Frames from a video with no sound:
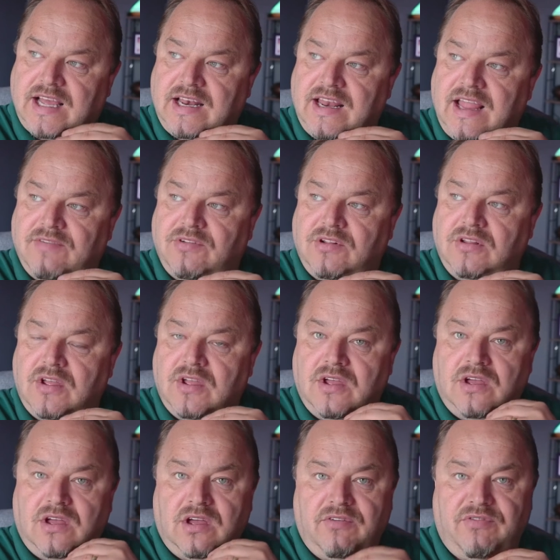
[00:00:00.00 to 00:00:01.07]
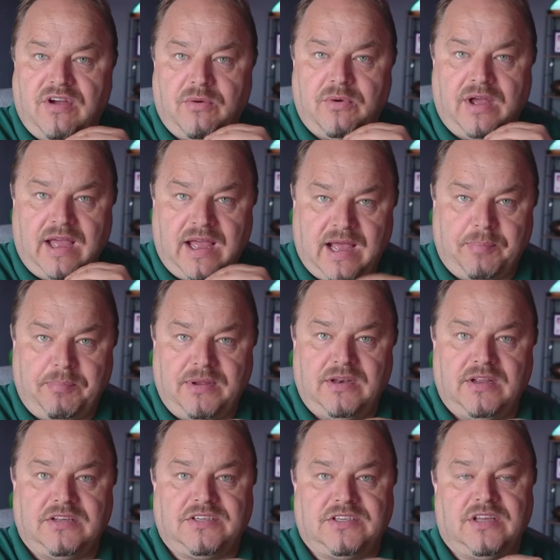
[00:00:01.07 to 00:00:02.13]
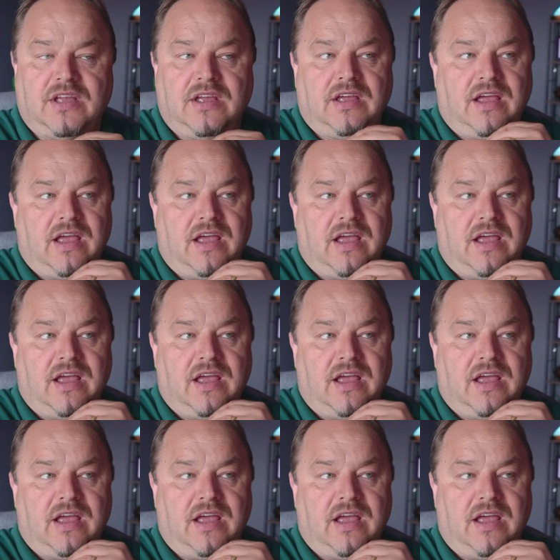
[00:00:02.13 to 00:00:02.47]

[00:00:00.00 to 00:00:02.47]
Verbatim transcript: that level of our happiness